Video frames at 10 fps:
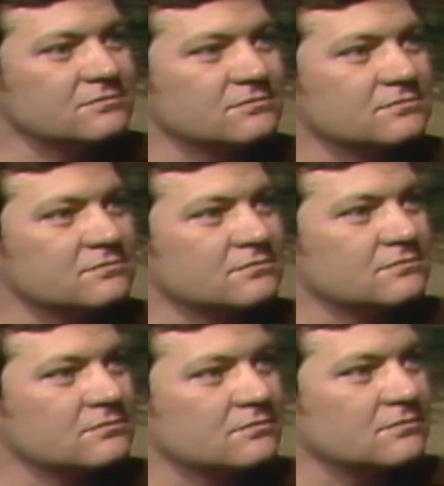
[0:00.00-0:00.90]

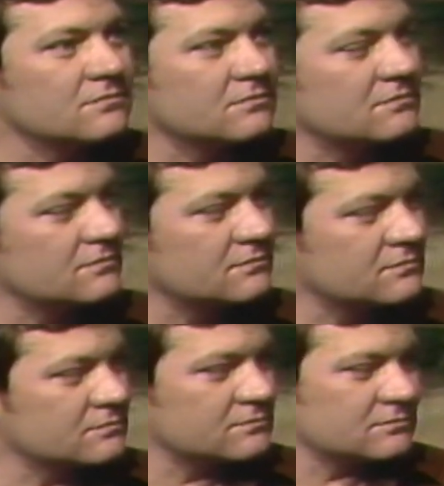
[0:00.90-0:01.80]

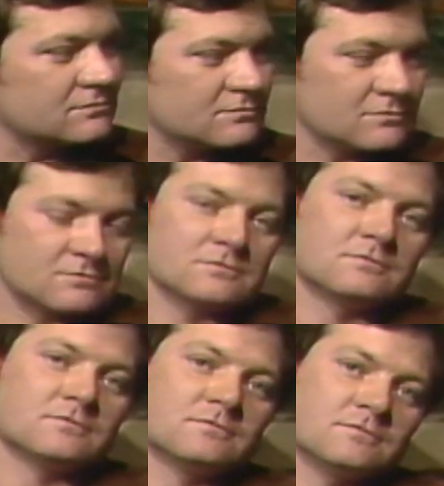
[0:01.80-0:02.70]

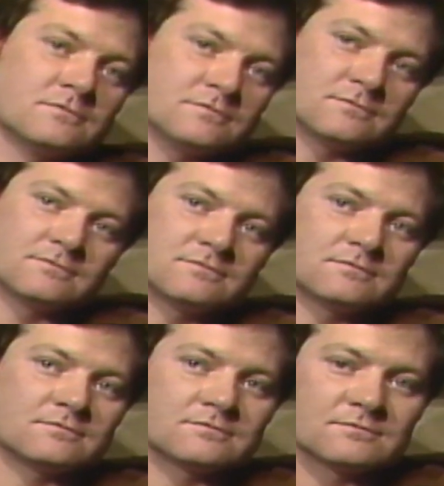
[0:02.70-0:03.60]

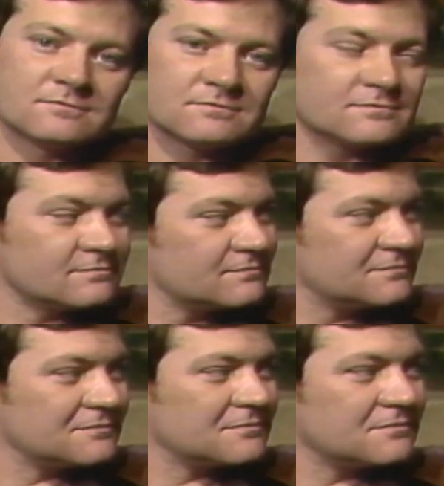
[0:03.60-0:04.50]

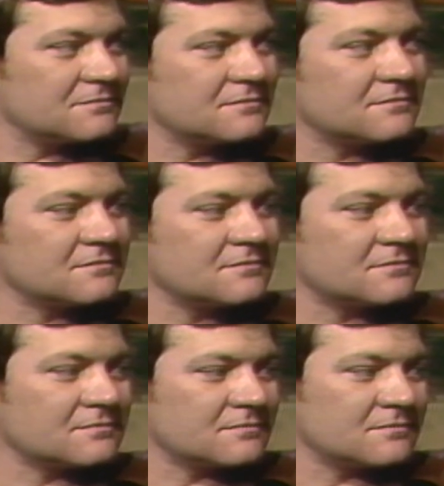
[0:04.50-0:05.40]

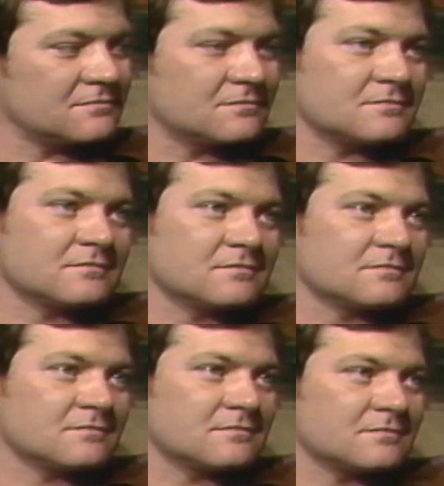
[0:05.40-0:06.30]

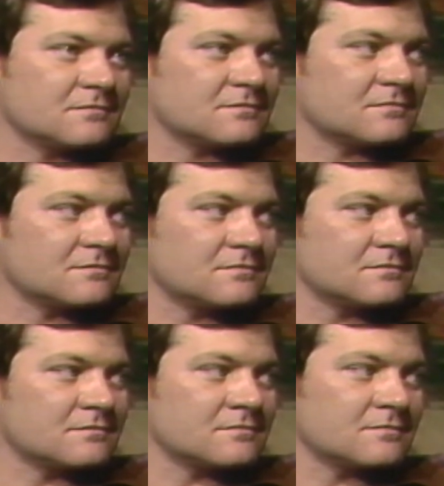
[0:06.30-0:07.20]

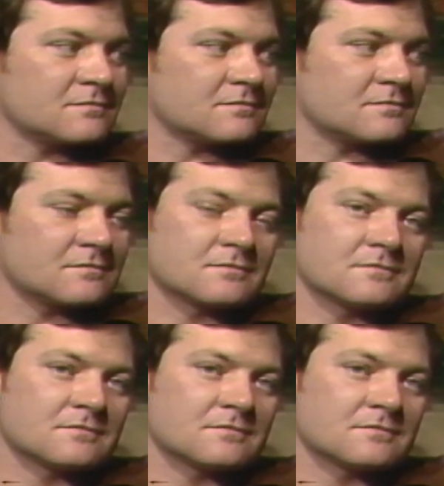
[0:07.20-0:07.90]
The person shown says nothing.